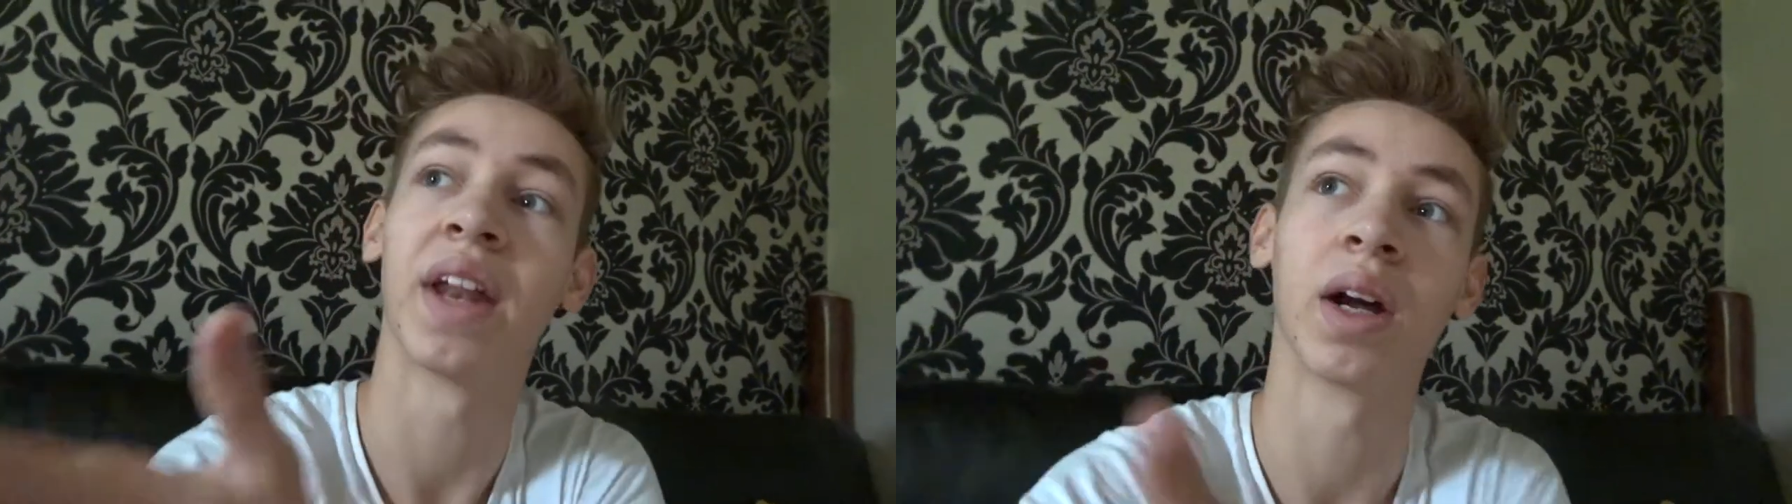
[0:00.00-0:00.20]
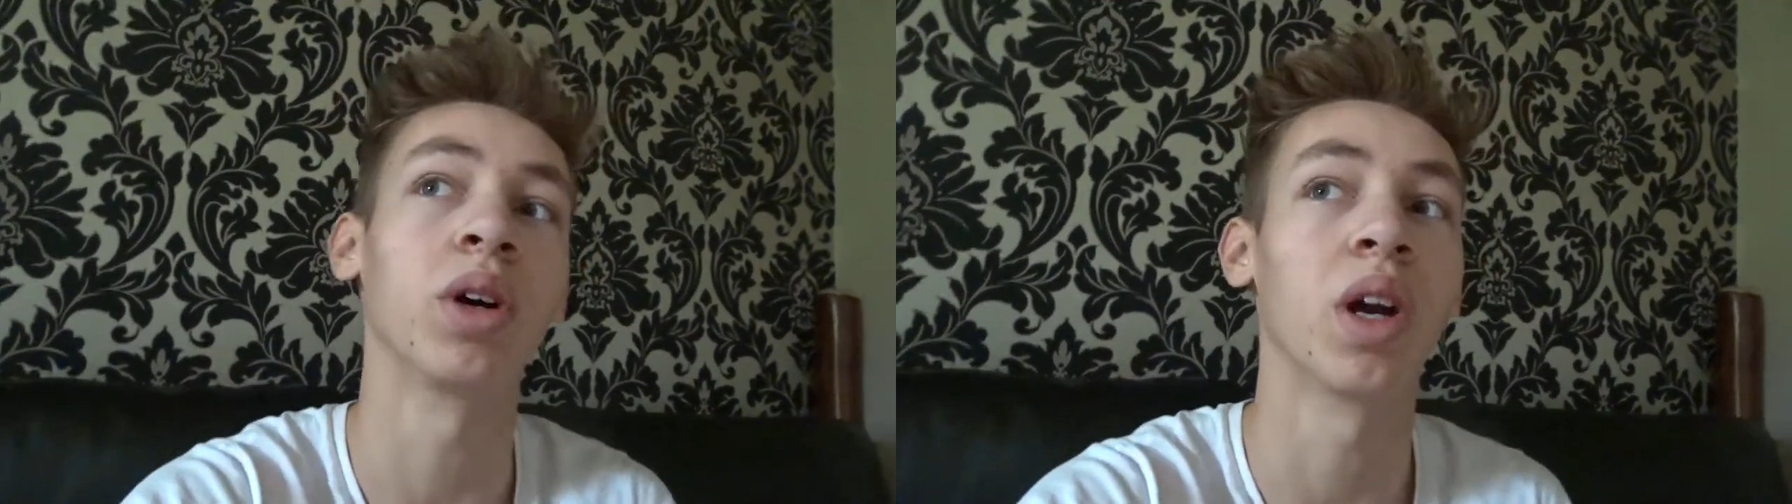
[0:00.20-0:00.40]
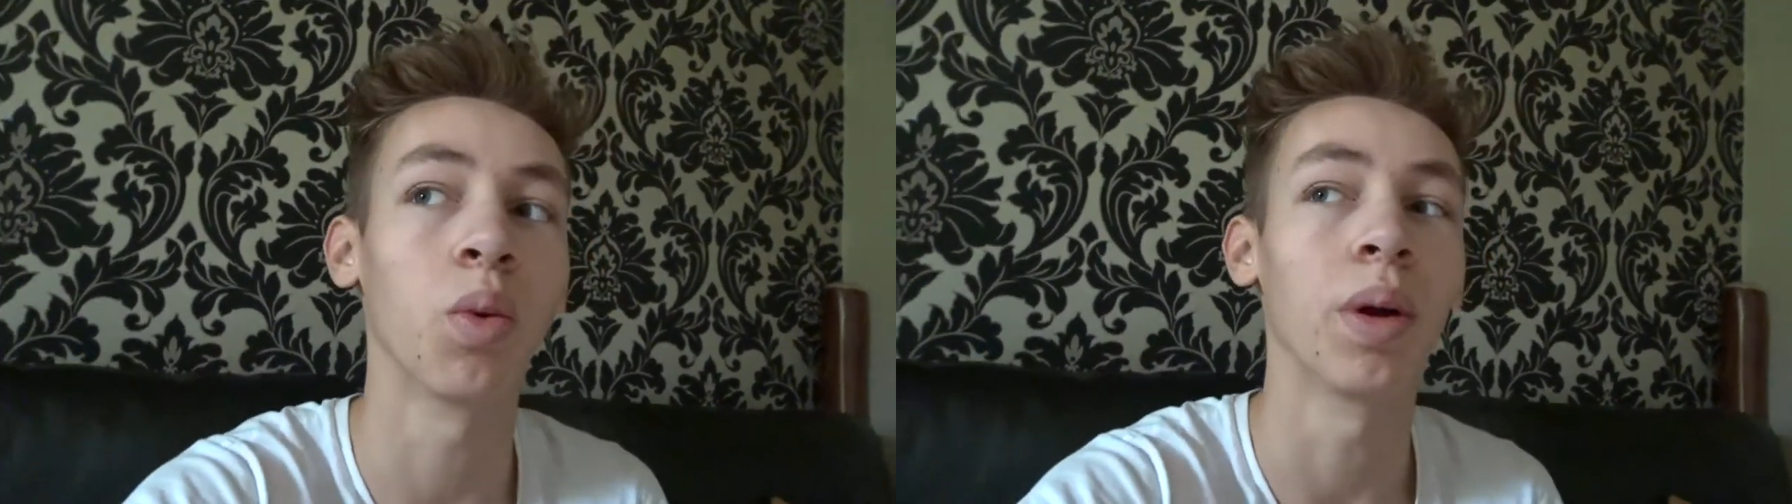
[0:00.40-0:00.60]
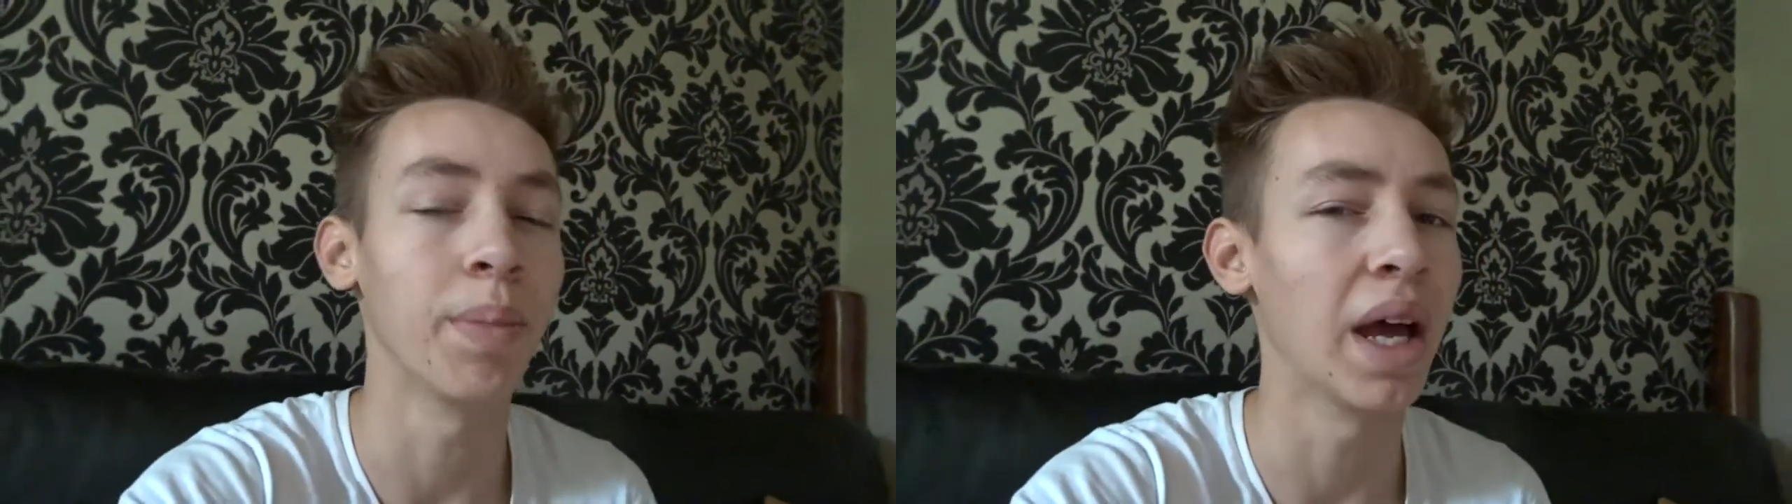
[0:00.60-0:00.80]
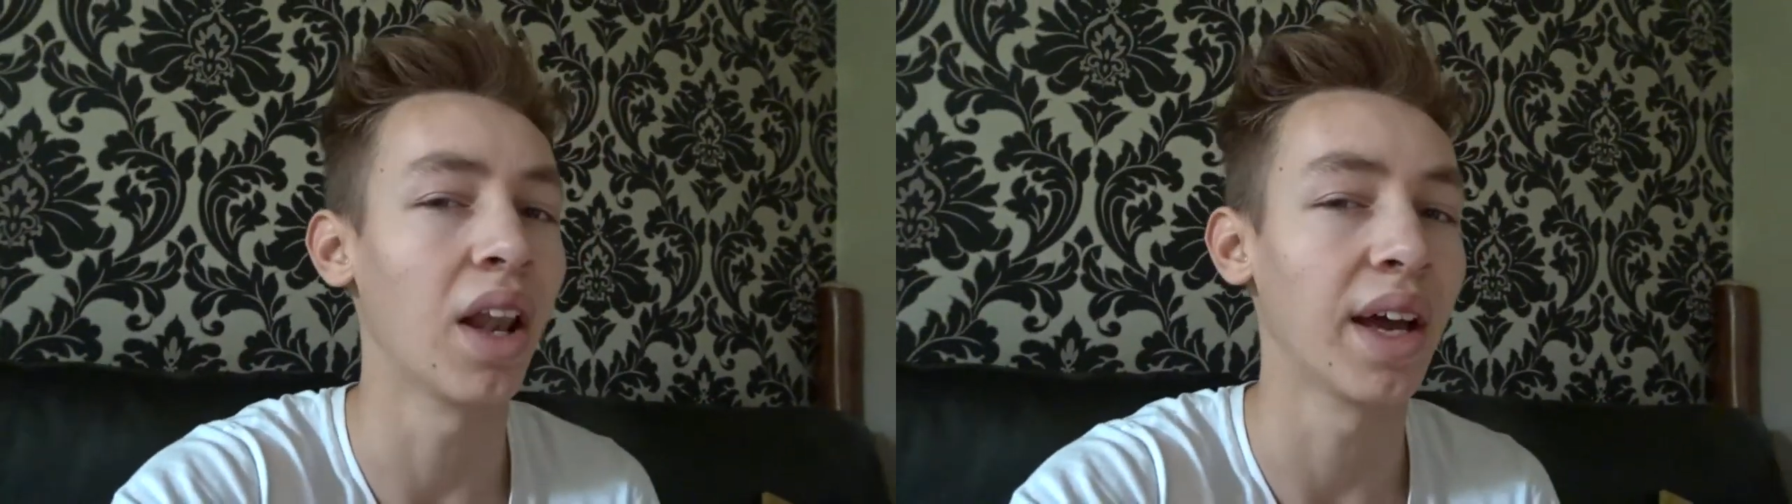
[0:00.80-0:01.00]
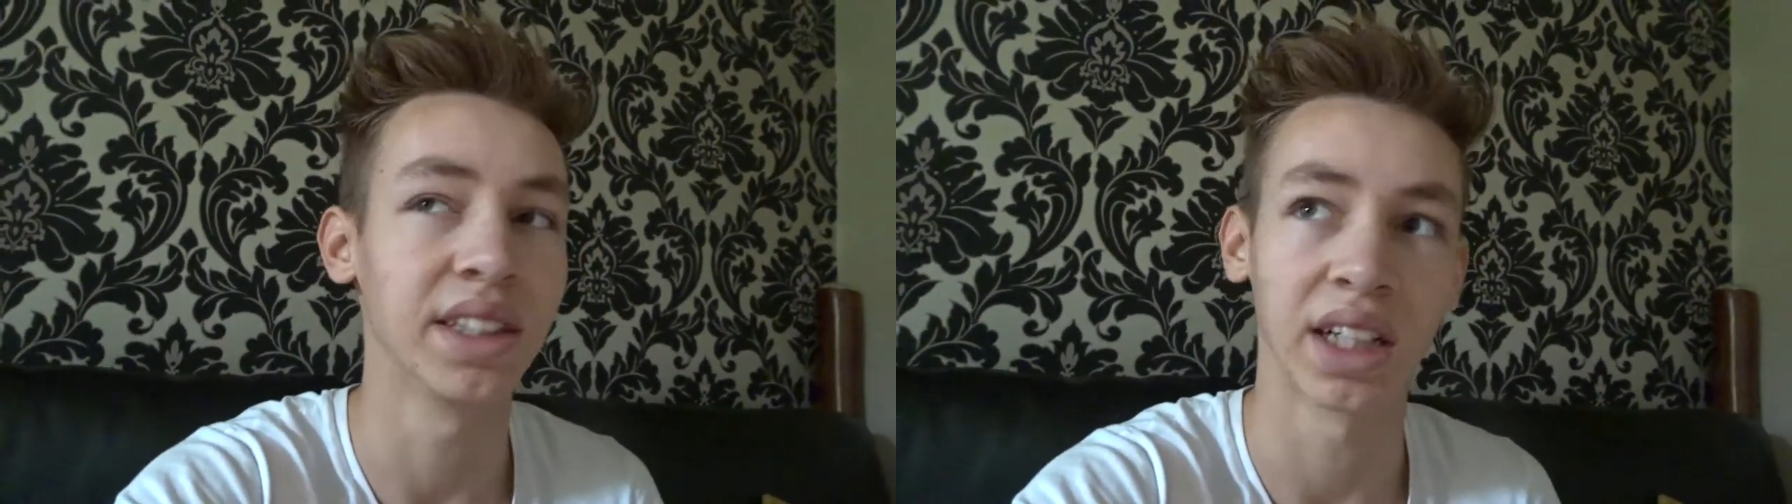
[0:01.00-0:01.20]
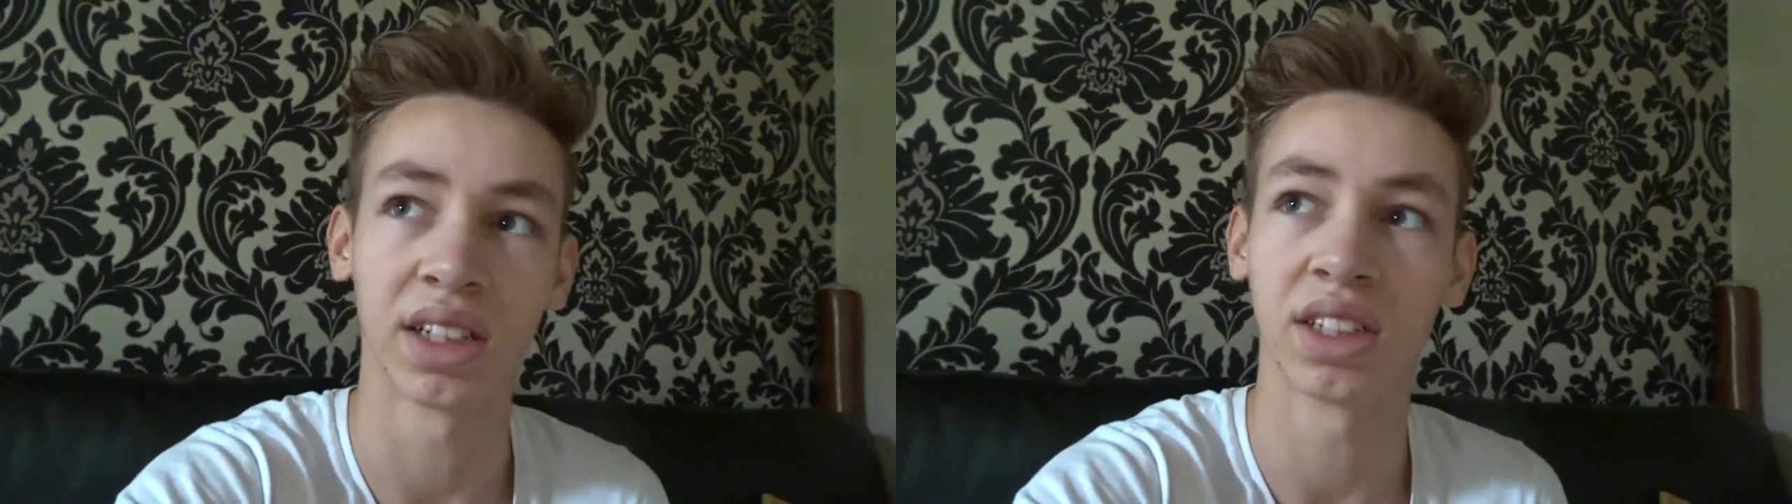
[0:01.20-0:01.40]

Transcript: then I'm going to want better lighting.